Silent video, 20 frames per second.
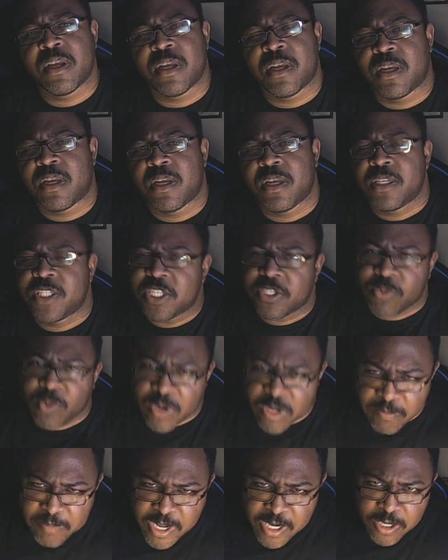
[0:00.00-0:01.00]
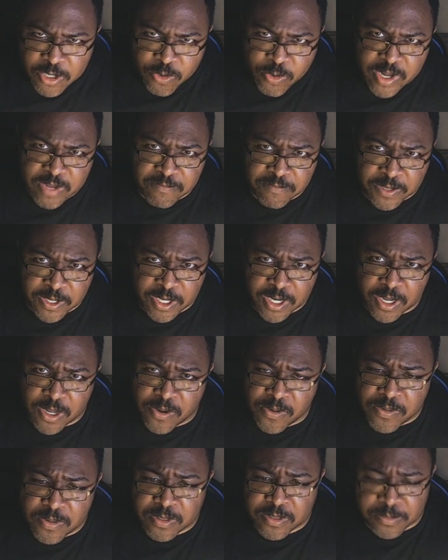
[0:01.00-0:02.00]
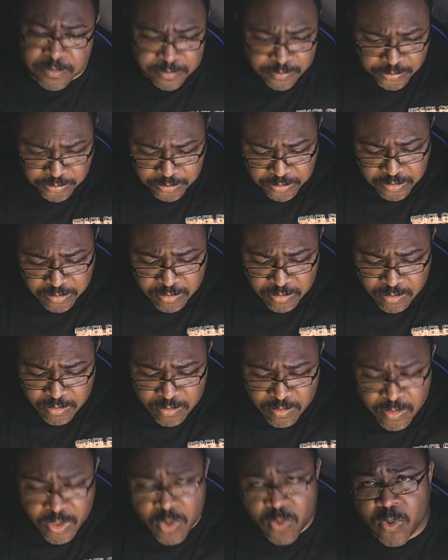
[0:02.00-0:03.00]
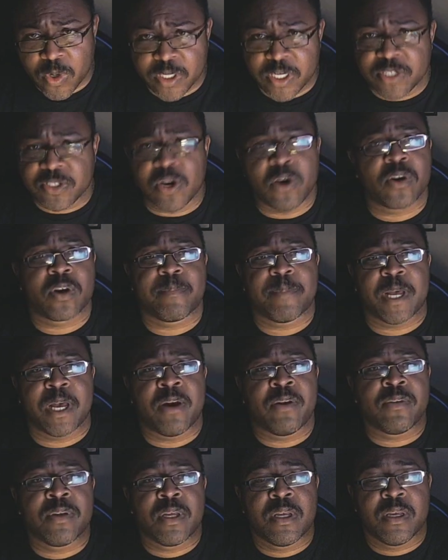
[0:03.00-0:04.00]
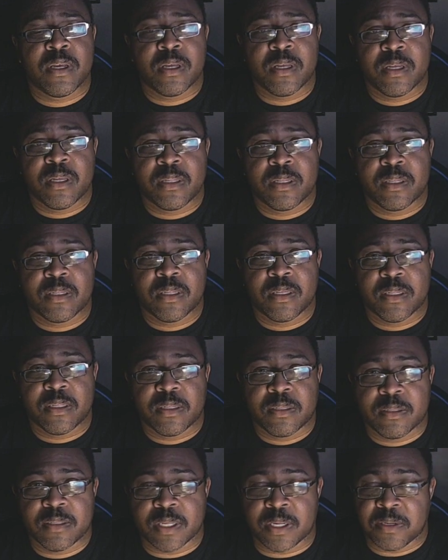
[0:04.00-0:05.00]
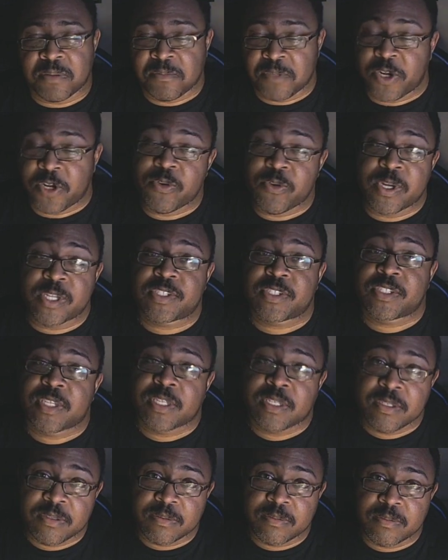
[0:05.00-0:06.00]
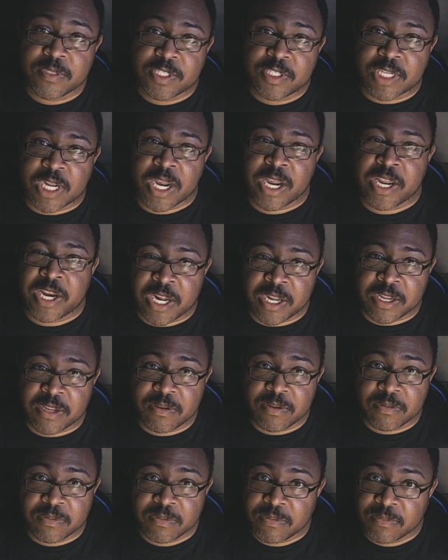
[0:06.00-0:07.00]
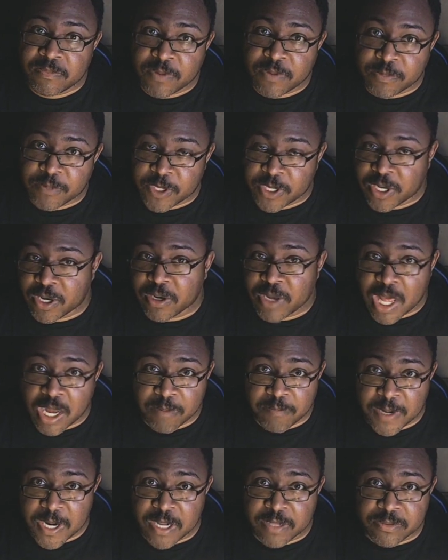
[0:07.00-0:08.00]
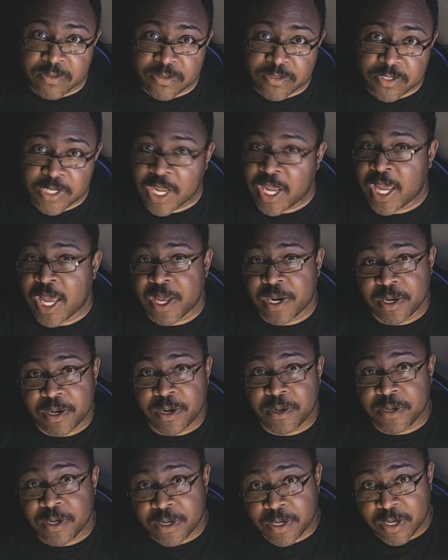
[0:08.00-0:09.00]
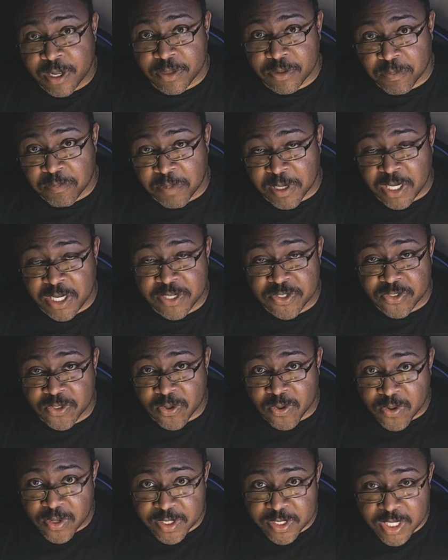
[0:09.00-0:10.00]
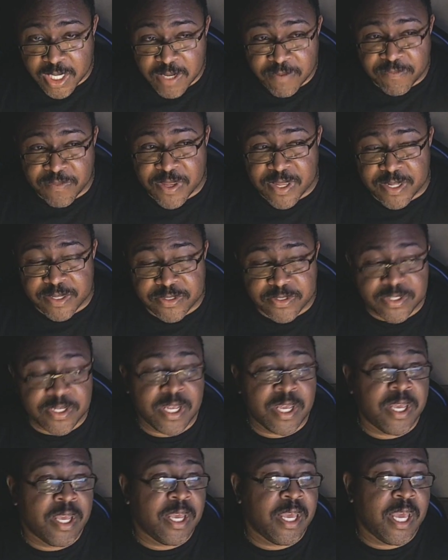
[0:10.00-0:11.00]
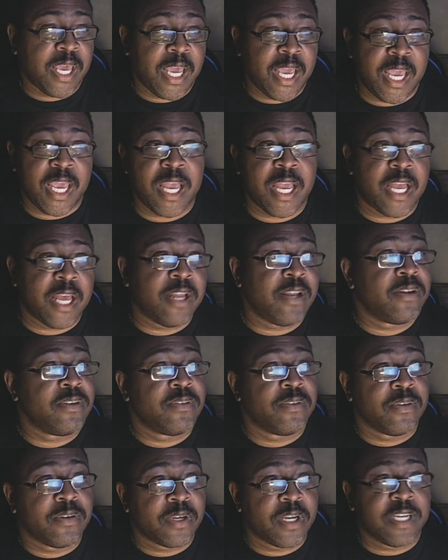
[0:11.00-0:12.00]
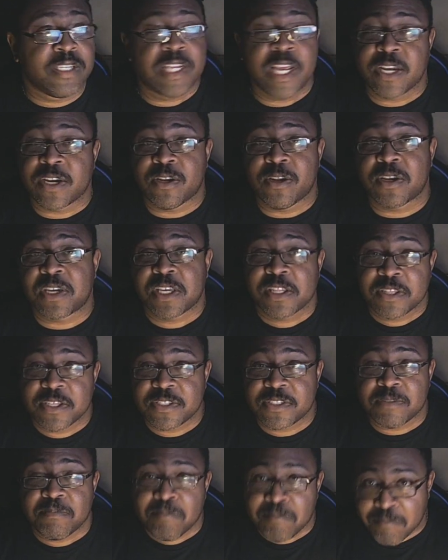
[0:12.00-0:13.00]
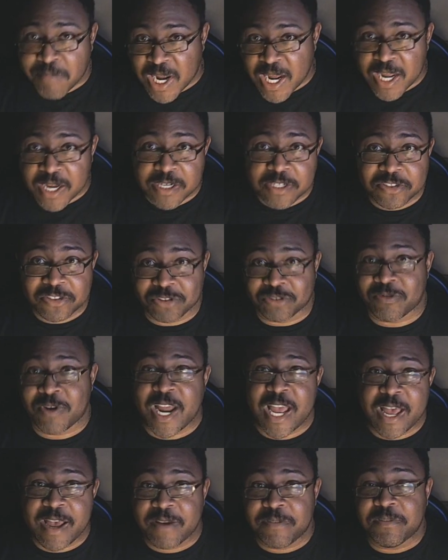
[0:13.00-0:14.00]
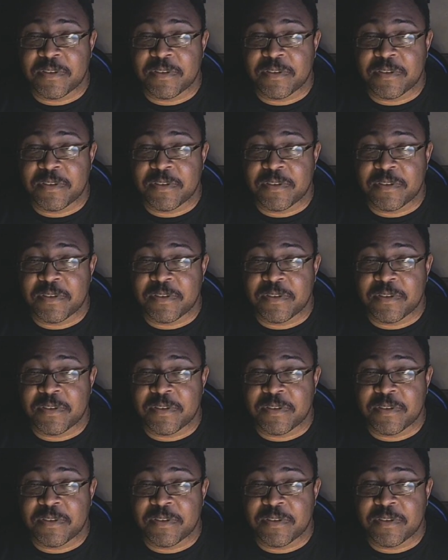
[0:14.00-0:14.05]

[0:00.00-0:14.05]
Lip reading: Just want to make a quick video. Wanted to talk about the newest signing from the Carolina Panthers. They added another piece on defense. And I'm going to take a look at this mock draft